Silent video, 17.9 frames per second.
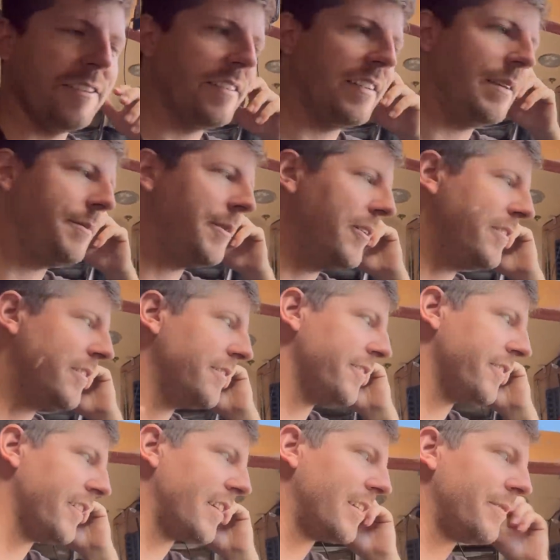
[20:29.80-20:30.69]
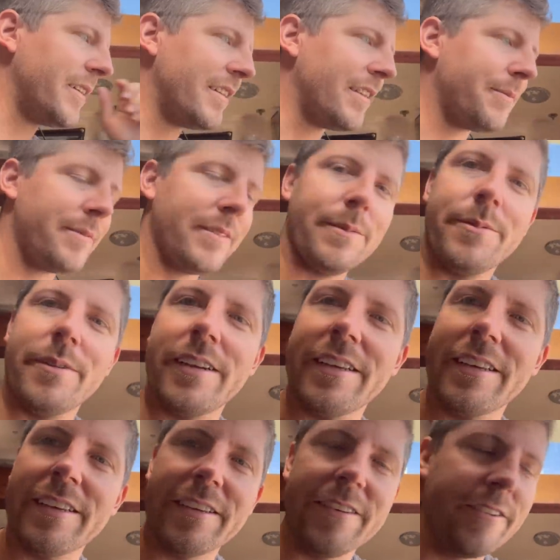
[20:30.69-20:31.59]
any boats in front of me. They're
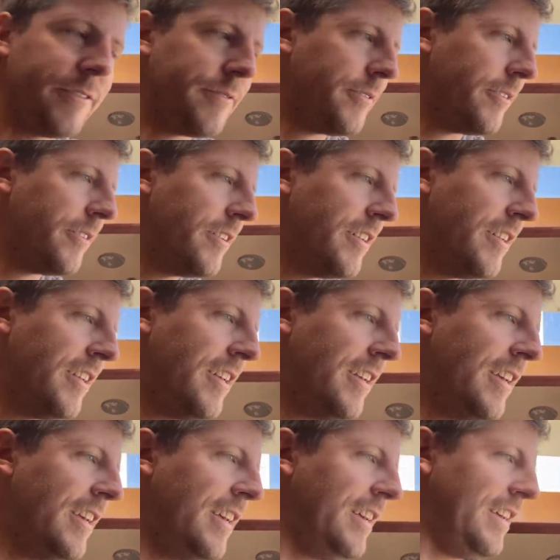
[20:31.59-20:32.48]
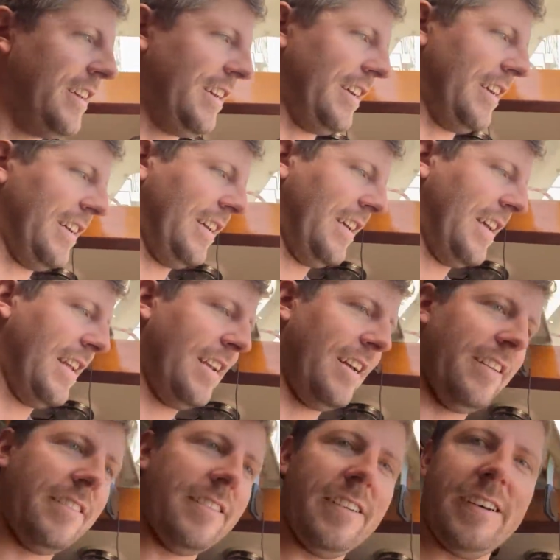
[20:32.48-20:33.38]
pretty useful. And
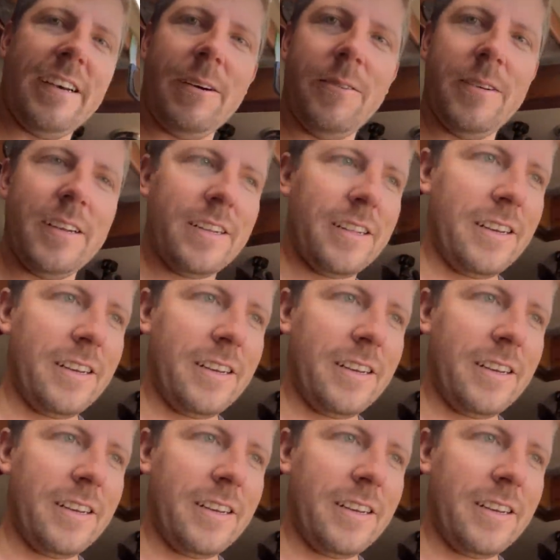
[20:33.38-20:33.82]
also, I wanted to